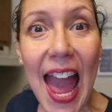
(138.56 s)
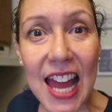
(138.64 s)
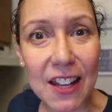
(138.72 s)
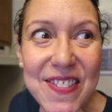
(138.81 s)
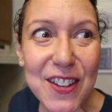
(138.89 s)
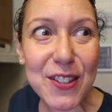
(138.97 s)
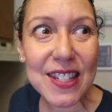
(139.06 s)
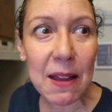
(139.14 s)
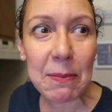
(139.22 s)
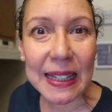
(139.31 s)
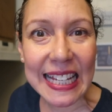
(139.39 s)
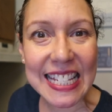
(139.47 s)
And if there's
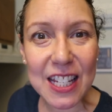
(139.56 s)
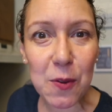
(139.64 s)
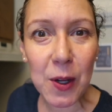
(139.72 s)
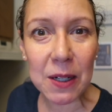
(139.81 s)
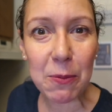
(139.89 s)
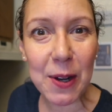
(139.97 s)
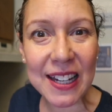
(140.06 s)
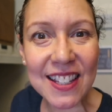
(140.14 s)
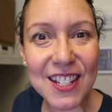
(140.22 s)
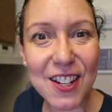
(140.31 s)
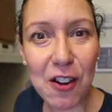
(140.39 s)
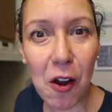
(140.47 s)
some place you want to bring
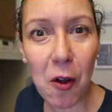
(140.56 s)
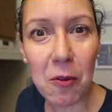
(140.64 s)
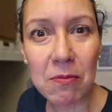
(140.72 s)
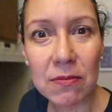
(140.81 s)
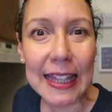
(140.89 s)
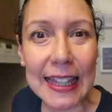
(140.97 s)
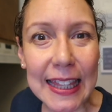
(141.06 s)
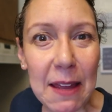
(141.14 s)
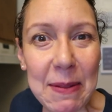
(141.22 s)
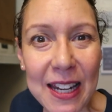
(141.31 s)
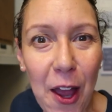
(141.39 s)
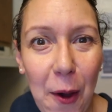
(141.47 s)
into your home, let
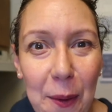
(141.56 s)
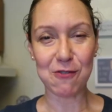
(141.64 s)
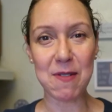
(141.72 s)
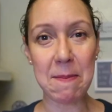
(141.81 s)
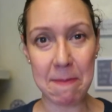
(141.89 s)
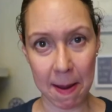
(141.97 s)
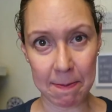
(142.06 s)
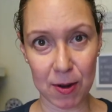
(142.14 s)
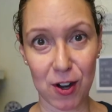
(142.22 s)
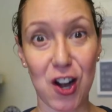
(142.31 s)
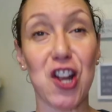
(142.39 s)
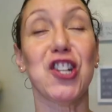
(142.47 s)
me know.
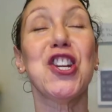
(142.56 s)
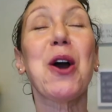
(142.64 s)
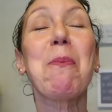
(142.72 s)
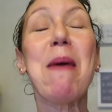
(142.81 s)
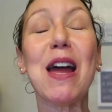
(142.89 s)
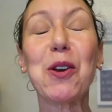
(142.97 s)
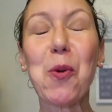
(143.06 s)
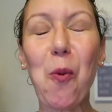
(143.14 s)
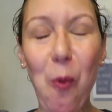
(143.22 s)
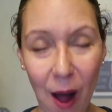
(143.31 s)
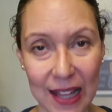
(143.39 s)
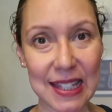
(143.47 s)
Remember, no matter
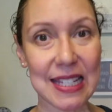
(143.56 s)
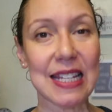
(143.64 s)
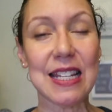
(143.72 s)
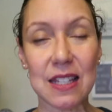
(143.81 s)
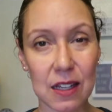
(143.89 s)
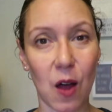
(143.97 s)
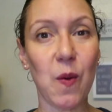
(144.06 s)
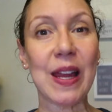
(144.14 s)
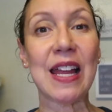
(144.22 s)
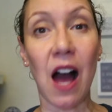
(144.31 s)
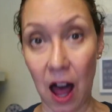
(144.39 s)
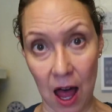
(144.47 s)
what is
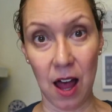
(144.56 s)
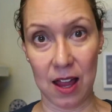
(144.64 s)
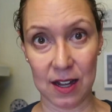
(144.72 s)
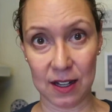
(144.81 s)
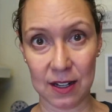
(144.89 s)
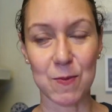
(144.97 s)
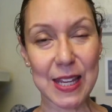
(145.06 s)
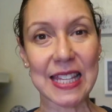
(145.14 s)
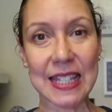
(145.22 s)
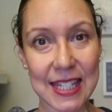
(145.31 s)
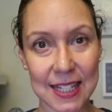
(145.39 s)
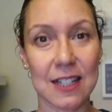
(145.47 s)
going on, we
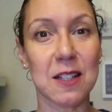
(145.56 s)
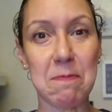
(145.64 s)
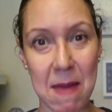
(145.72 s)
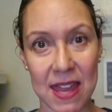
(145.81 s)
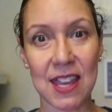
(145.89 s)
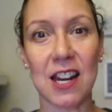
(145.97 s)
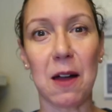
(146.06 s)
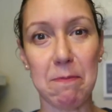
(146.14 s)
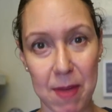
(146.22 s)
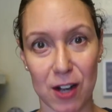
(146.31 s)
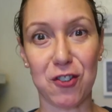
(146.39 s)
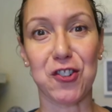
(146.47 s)
can still make it a
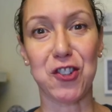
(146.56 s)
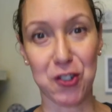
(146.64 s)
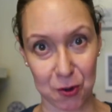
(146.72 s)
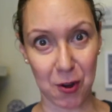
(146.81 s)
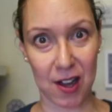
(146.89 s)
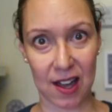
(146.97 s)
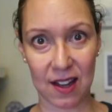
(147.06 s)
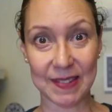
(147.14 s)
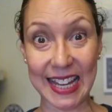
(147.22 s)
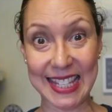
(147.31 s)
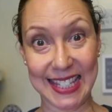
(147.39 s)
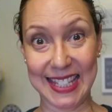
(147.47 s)
better story.
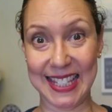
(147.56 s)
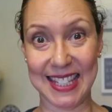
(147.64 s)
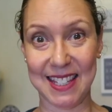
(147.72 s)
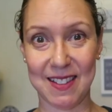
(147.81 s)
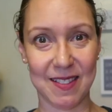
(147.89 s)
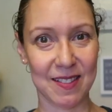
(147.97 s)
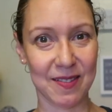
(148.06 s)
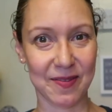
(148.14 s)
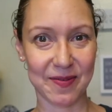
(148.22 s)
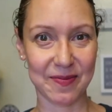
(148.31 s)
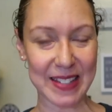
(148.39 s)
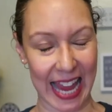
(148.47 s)
Yes.
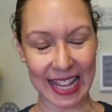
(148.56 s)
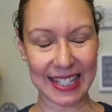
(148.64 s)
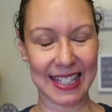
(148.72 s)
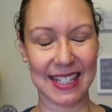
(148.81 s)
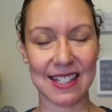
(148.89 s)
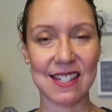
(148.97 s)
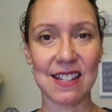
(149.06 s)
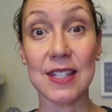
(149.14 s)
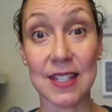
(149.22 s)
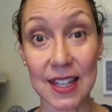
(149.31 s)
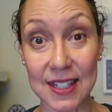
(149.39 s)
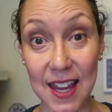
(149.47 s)
Yes.
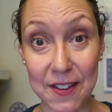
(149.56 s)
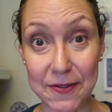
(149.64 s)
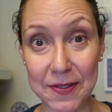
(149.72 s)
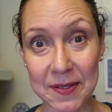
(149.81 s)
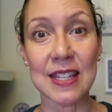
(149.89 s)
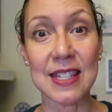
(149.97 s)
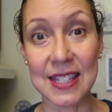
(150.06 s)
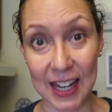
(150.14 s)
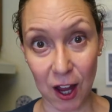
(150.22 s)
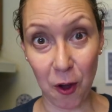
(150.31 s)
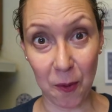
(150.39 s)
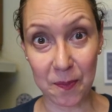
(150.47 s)
Stay safe. Stay
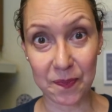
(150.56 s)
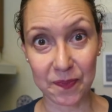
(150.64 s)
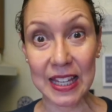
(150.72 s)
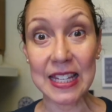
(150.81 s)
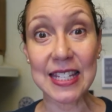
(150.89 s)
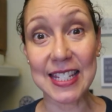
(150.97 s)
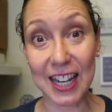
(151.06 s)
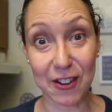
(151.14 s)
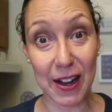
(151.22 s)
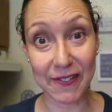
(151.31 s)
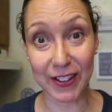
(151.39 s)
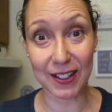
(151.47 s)
home. Stay
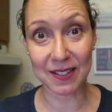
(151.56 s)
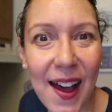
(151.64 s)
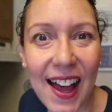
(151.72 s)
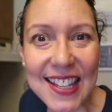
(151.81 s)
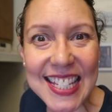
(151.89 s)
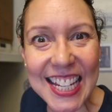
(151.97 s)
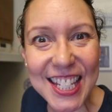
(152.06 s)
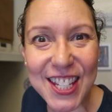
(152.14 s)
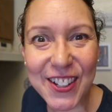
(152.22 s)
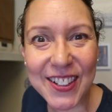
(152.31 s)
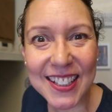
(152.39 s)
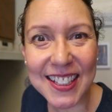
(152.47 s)
grateful. I'll see you
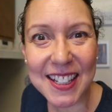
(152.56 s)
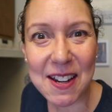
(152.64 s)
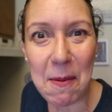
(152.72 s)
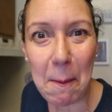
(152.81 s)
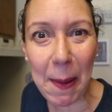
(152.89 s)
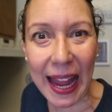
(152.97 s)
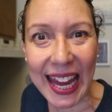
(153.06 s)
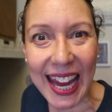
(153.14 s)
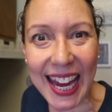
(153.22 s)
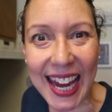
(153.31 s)
soon. Bye.